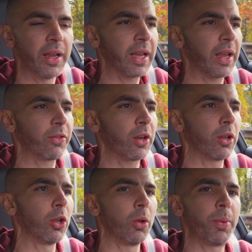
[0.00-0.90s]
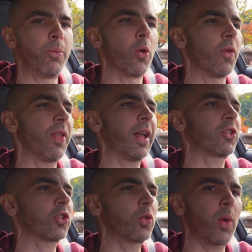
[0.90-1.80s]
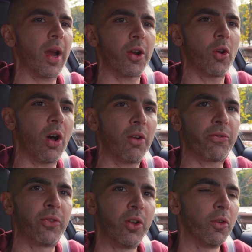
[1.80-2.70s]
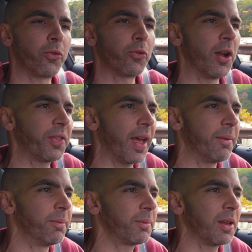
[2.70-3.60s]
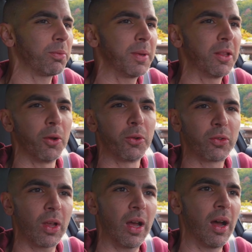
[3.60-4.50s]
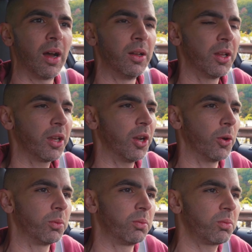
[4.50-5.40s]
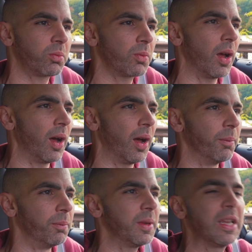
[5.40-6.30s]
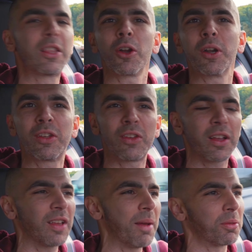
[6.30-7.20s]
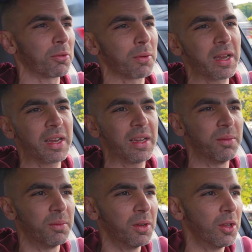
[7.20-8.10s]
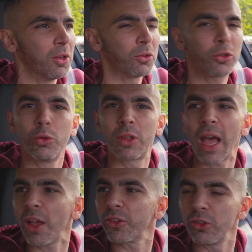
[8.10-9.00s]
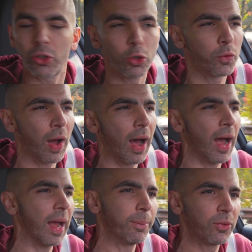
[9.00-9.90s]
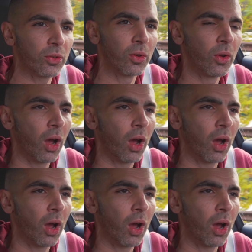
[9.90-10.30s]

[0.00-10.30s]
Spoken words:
It gives it a little bit more of that squared off front that gives me those, you know, E36 M3 and 2002 vibes.